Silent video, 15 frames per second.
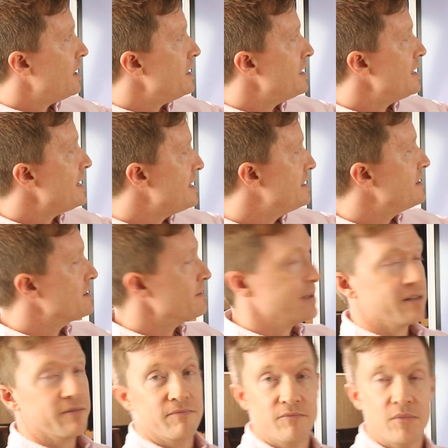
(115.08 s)
uh, easy to
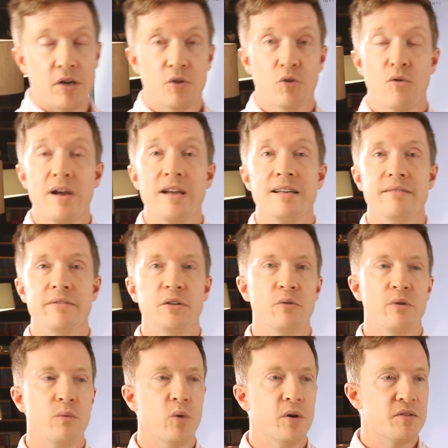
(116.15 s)
make a, a, great living
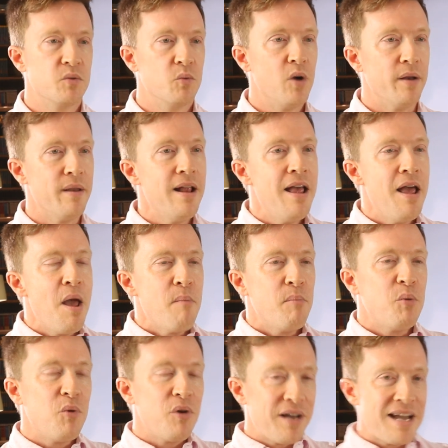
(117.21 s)
doing one-to-one.
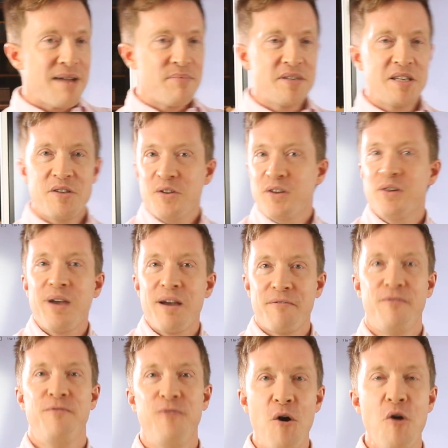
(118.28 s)
But what happens is you, you get
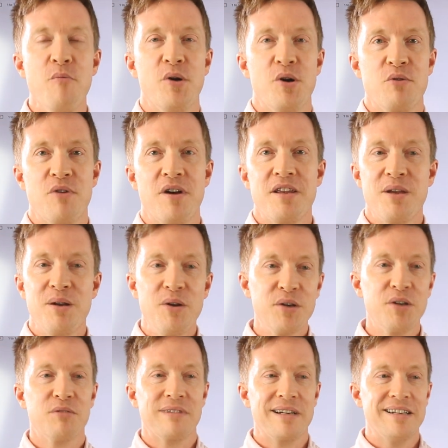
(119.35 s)
FOMO, right? You
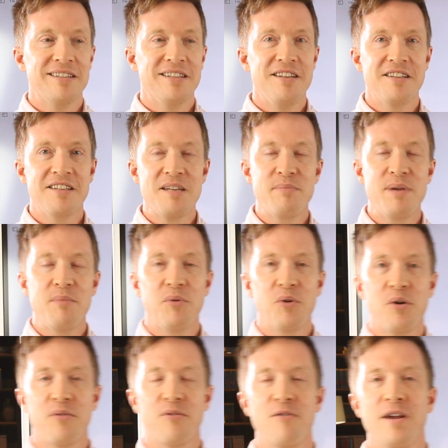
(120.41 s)
look around and you see people
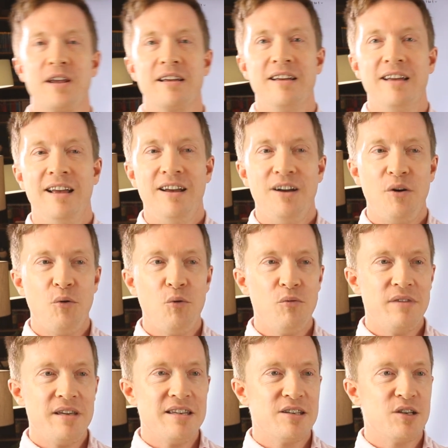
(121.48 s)
offering all
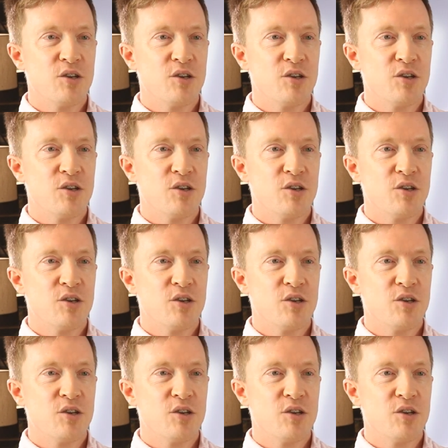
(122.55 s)
these